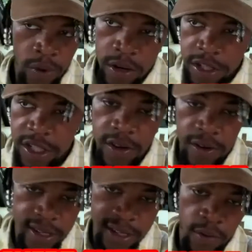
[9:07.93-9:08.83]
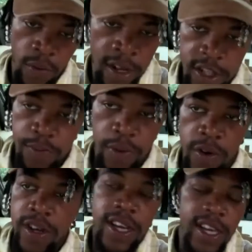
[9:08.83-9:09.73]
show. This is the one sport
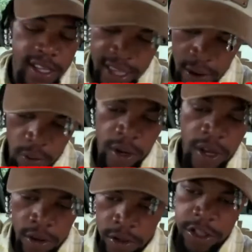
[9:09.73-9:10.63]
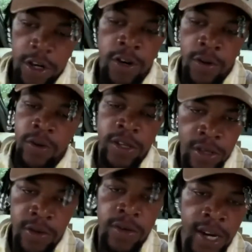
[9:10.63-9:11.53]
that will show when
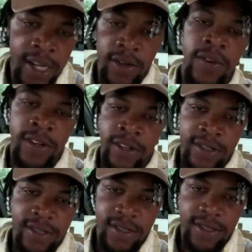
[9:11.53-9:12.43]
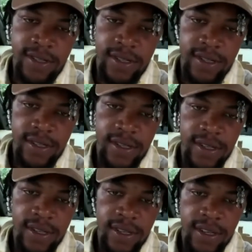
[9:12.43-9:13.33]
you cut corners.
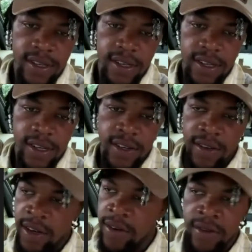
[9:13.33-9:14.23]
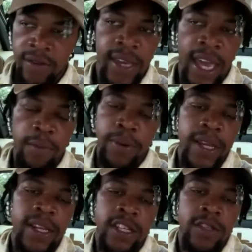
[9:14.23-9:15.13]
You know, and you can't play
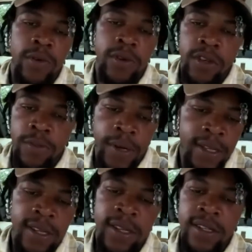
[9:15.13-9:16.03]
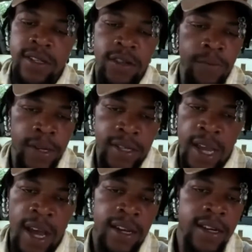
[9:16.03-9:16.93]
this sport. You can play tennis, you can play
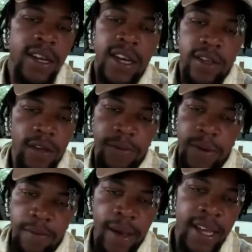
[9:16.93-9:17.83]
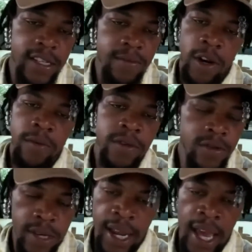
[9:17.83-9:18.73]
soccer, you can play basketball, but you
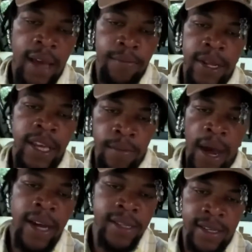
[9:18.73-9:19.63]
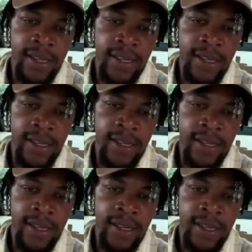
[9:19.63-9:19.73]
cannot play boxing.